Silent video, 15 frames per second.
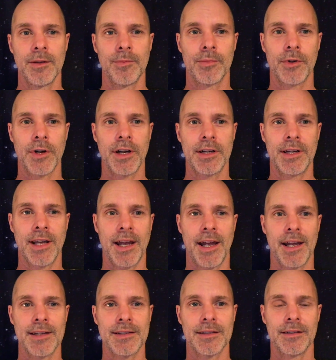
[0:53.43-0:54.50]

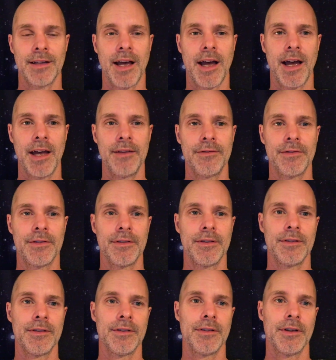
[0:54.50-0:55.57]
broadcast live
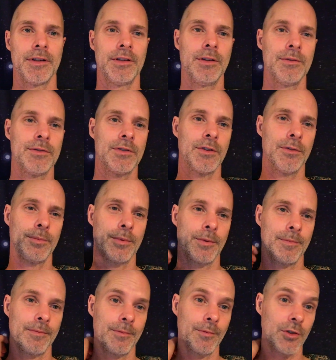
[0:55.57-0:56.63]
on YouTube,
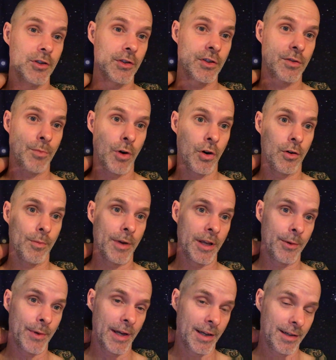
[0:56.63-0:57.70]
which is tomorrow, by the
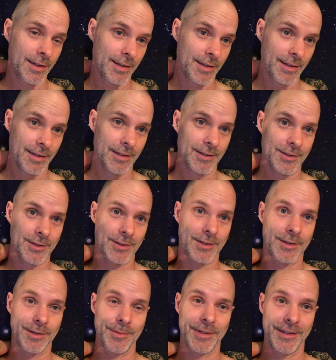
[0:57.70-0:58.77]
way, which is
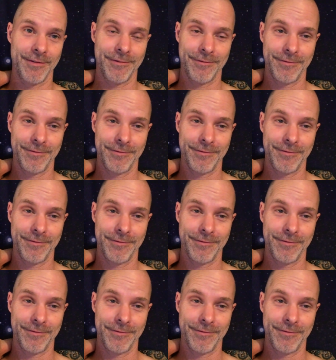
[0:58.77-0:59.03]
going to be